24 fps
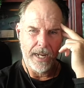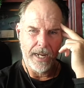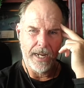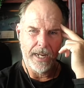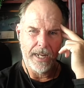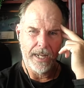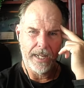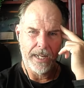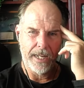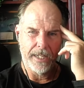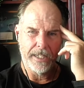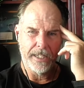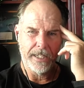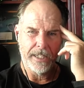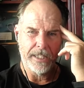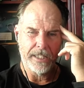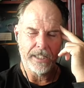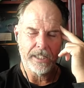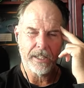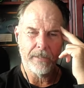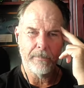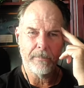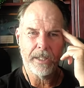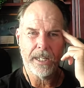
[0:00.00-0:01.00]
And
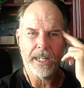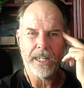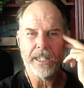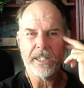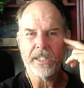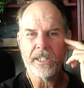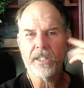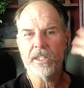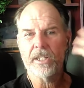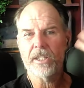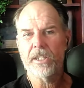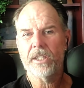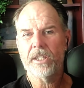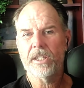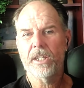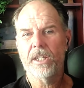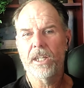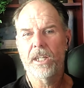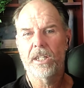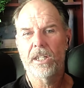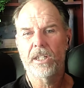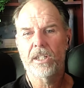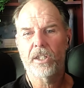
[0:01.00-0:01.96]
in some cases,